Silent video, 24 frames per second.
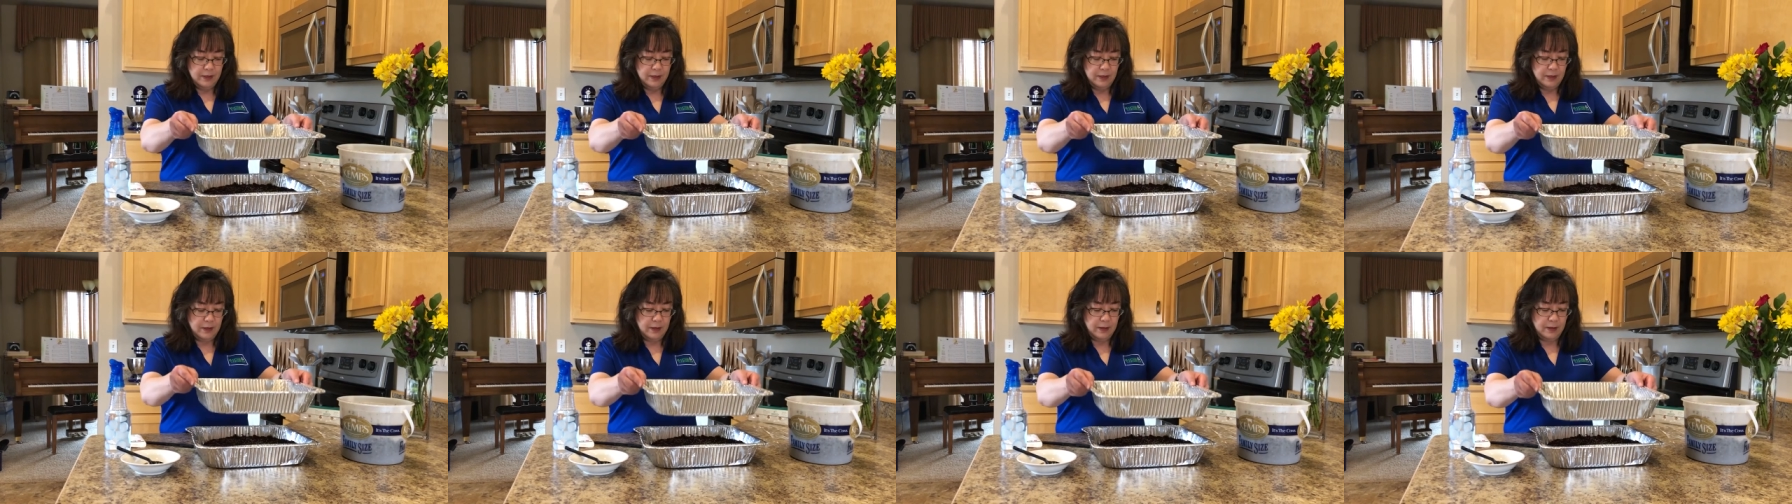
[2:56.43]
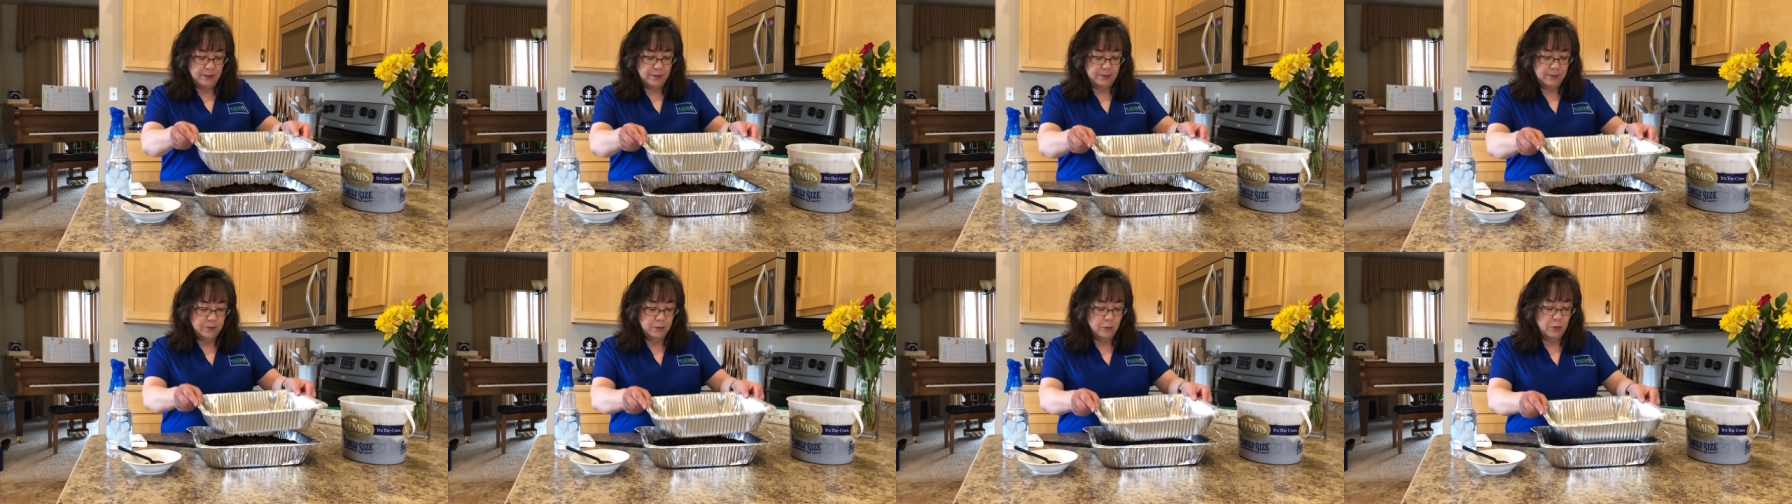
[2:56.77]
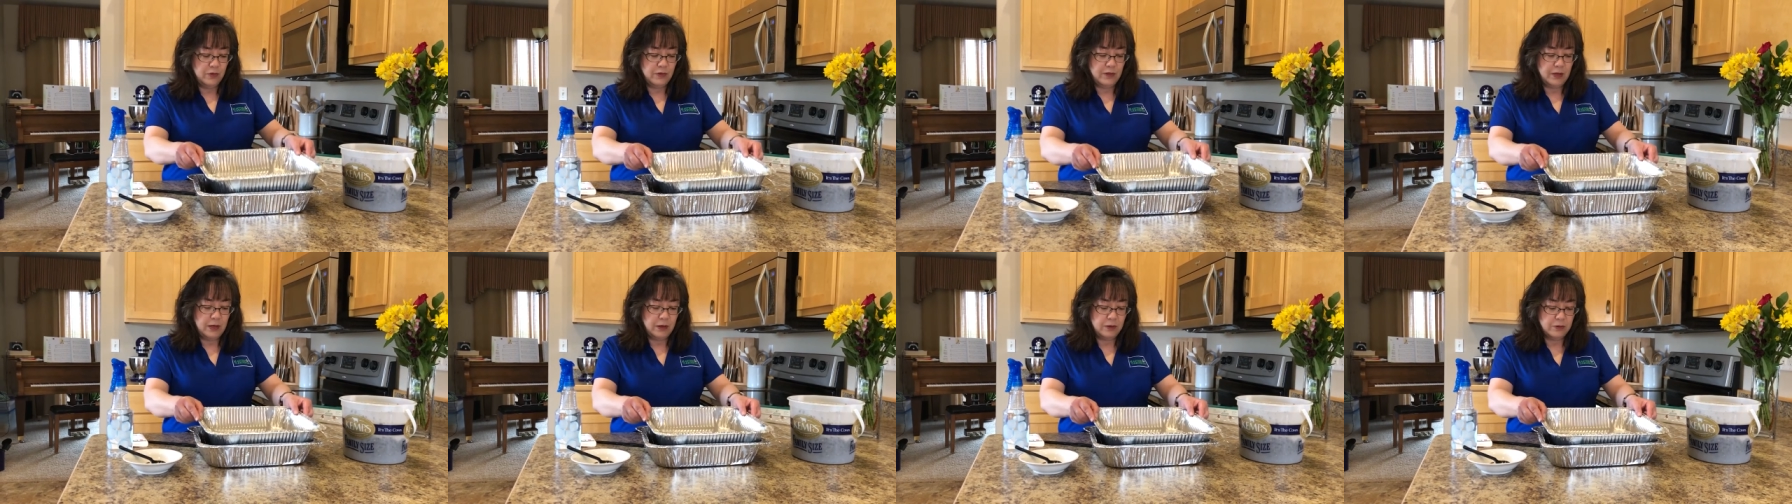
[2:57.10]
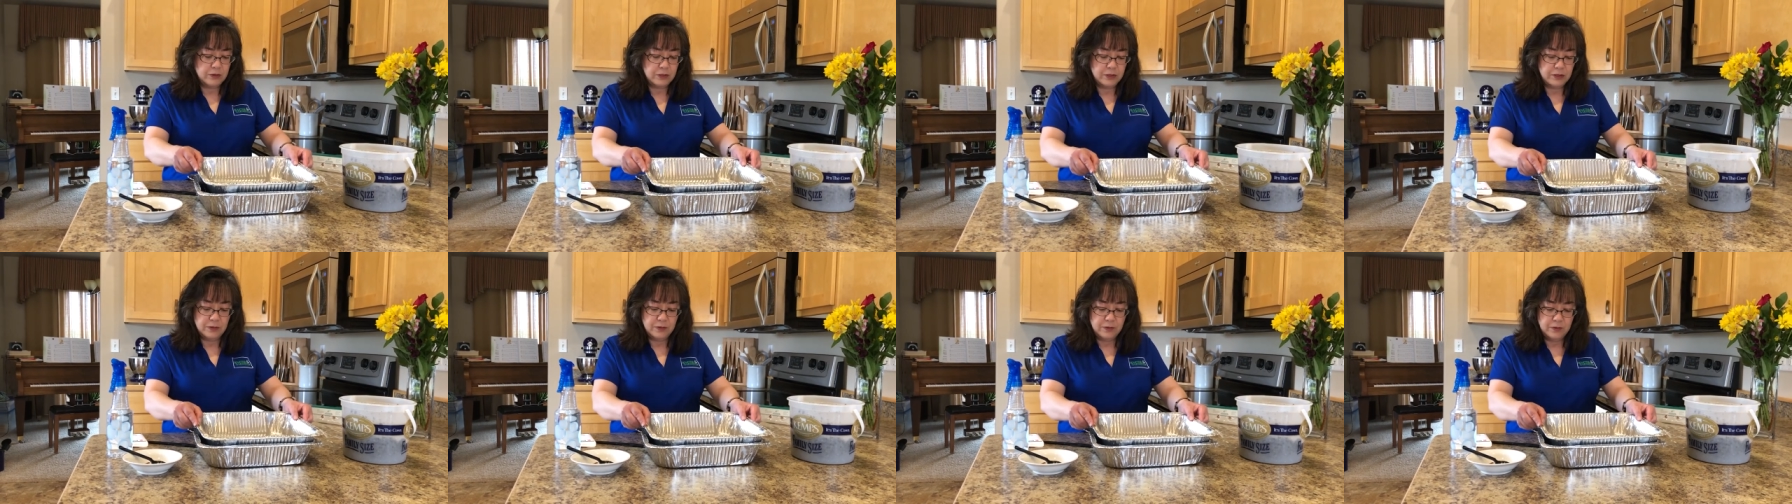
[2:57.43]
um,
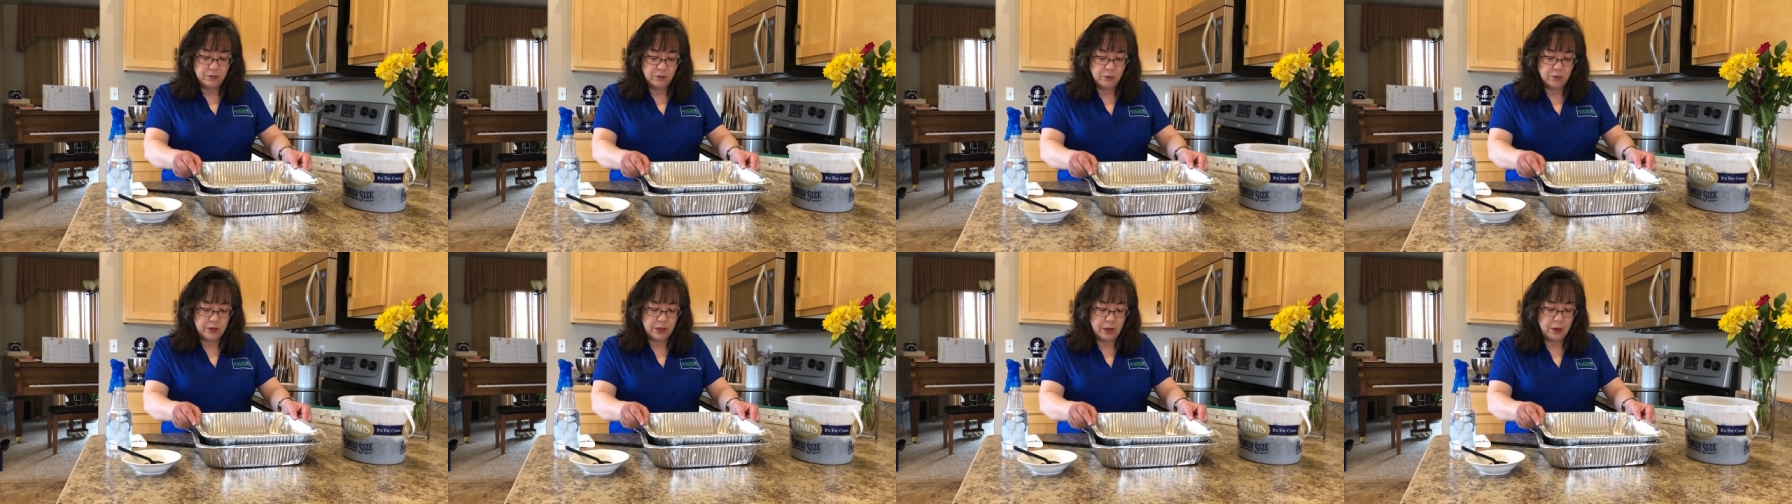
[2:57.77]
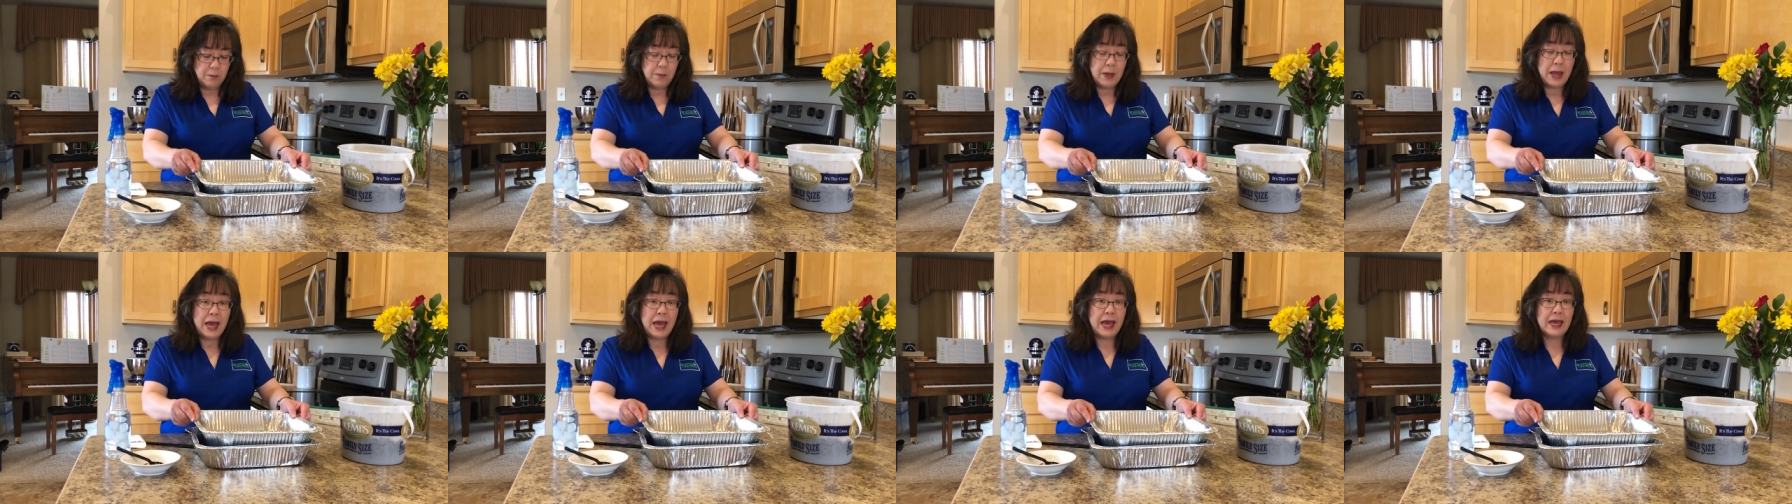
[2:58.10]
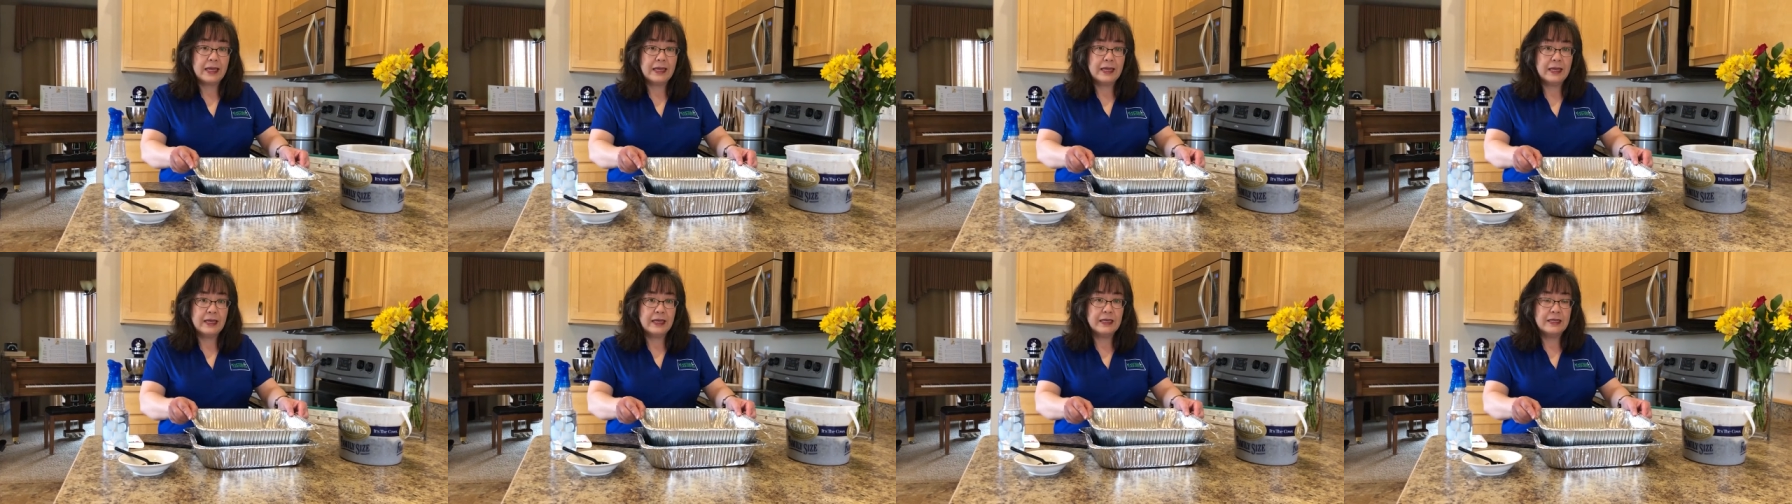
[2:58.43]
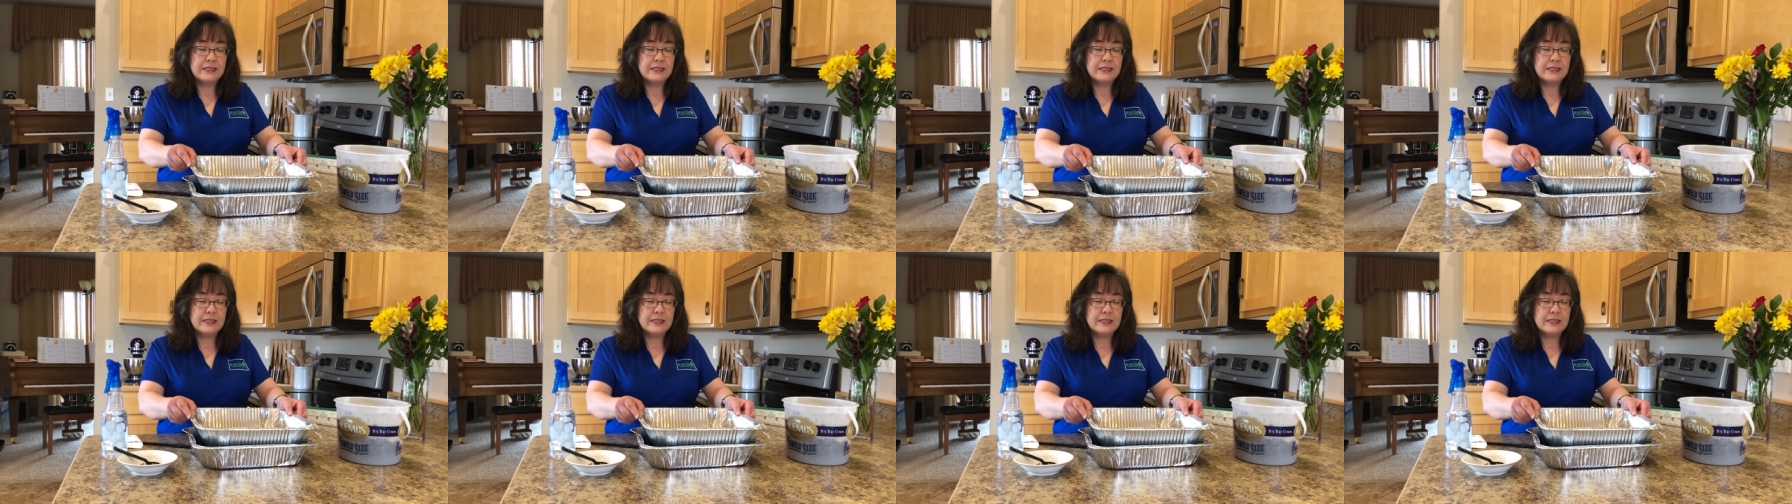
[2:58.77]
without, without packing